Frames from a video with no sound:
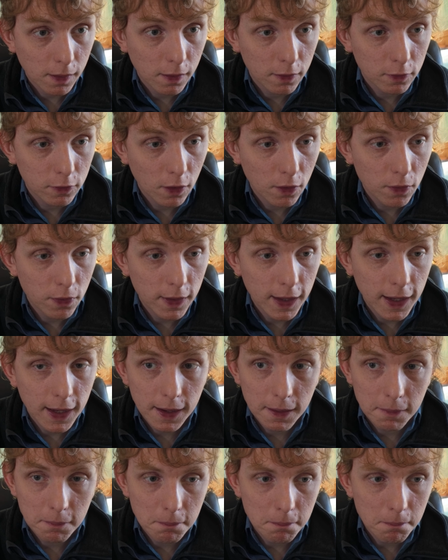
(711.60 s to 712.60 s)
So
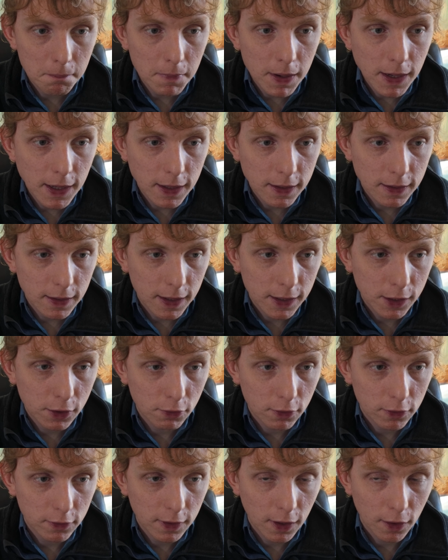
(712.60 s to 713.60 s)
the MIDI data
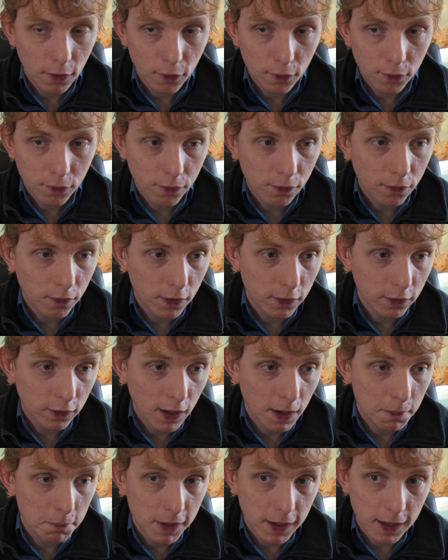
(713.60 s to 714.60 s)
itself is
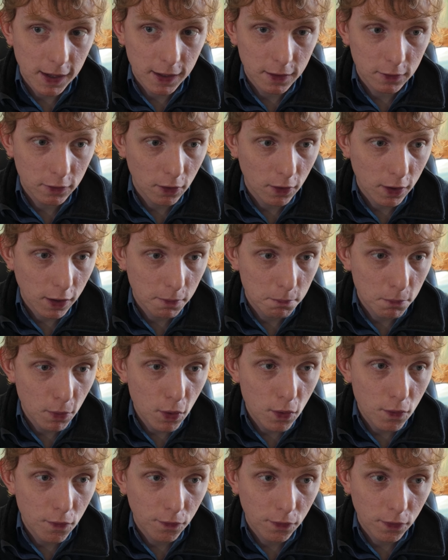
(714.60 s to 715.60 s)
coming in, so I can
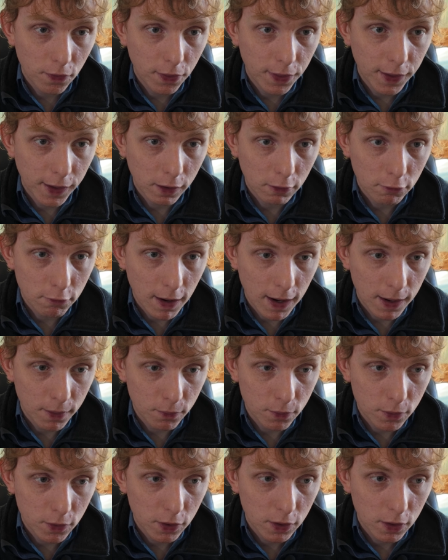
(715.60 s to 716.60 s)
move the thing
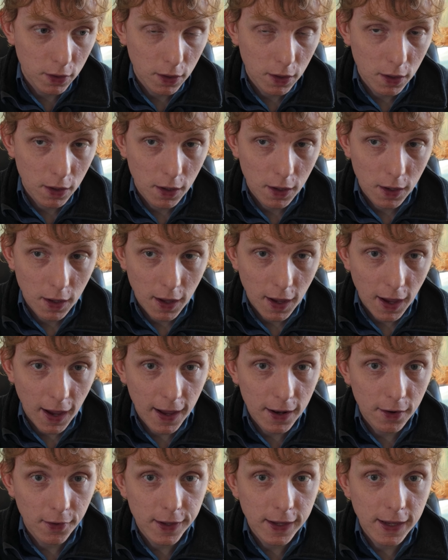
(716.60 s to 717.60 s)
around
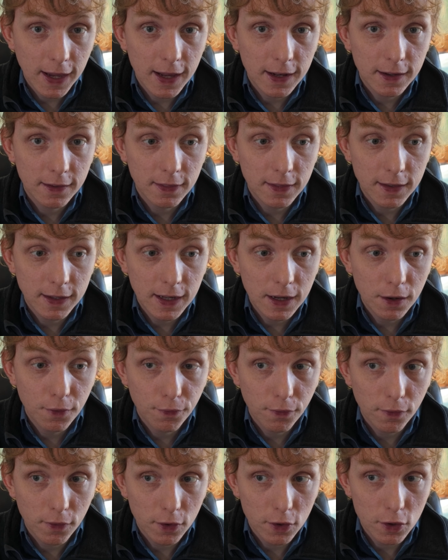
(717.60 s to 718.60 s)
and I get the
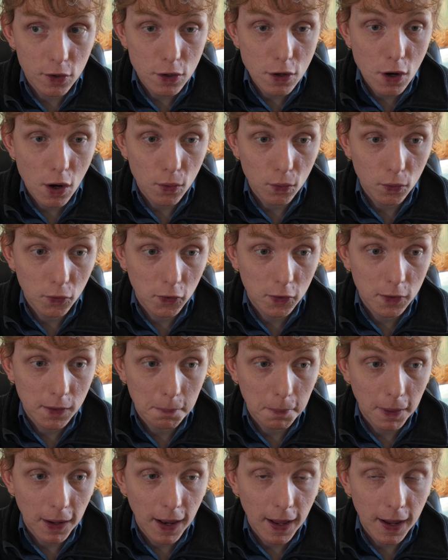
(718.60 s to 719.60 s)
different notes to
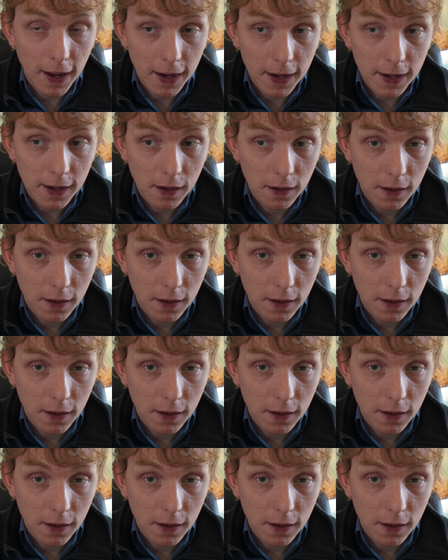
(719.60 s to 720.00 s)
play,